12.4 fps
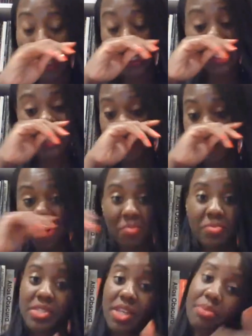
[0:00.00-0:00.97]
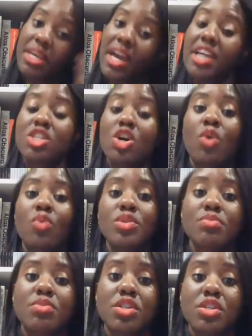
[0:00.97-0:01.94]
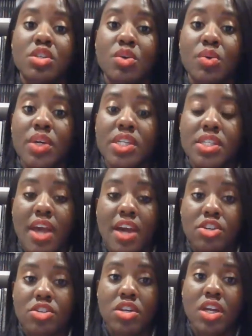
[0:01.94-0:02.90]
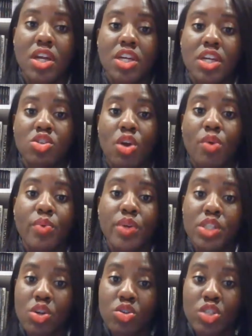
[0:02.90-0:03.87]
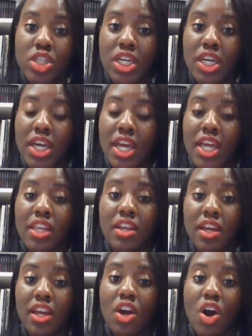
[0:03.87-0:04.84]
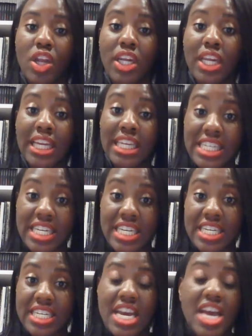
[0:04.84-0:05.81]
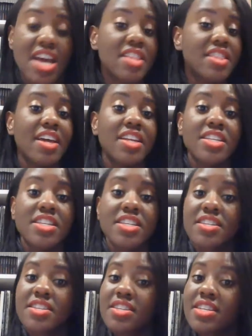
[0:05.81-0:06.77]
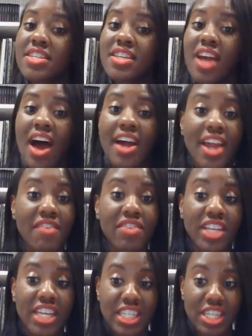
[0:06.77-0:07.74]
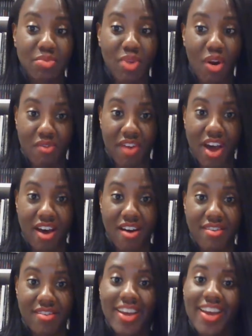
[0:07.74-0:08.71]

So something I told them to do is to actually start researching and looking on LinkedIn. They did not have a LinkedIn profile.